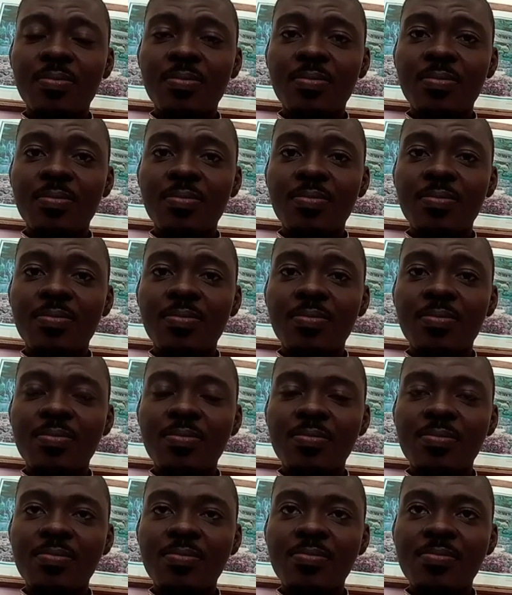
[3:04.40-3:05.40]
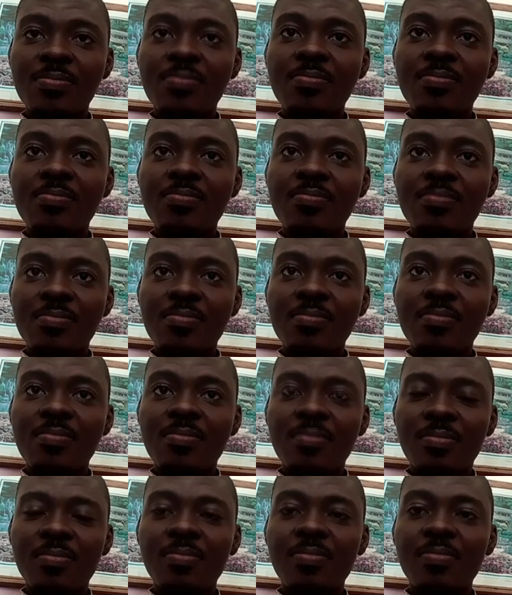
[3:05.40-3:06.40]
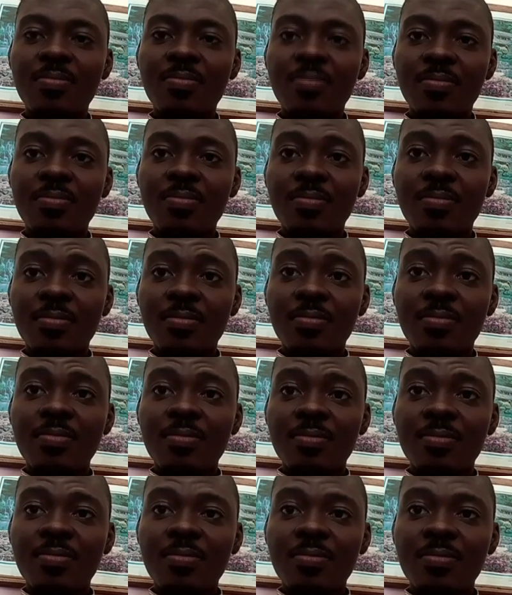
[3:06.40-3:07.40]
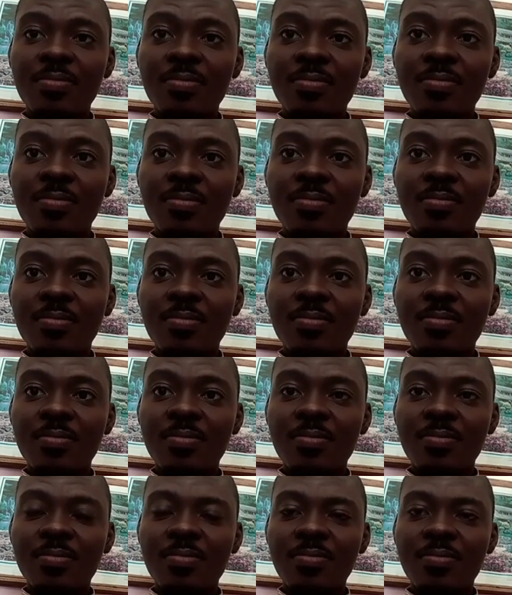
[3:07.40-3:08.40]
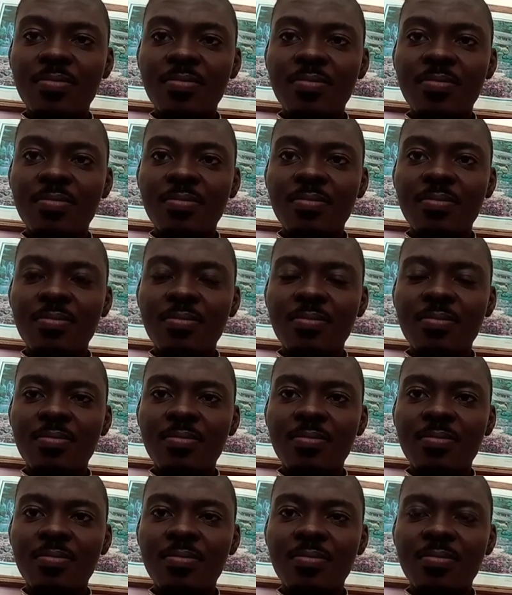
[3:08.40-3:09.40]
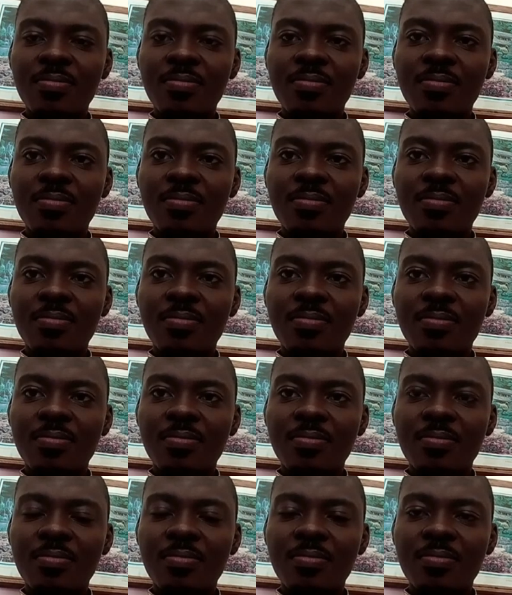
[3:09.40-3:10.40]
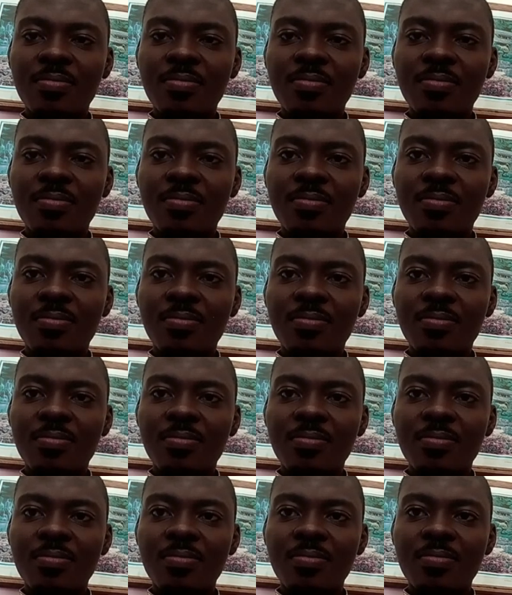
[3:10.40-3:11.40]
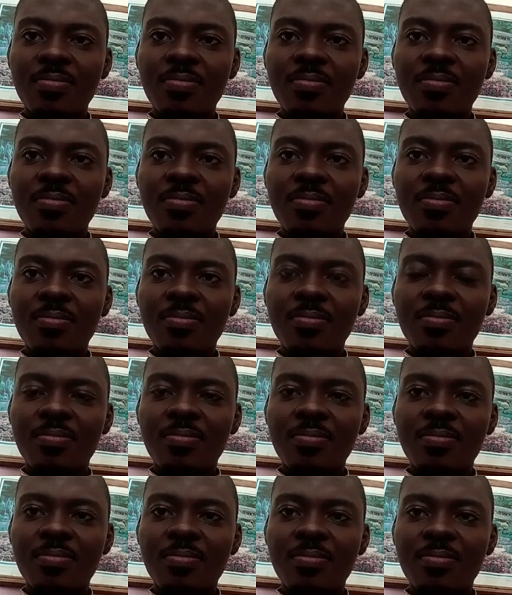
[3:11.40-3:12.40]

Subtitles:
[no speech]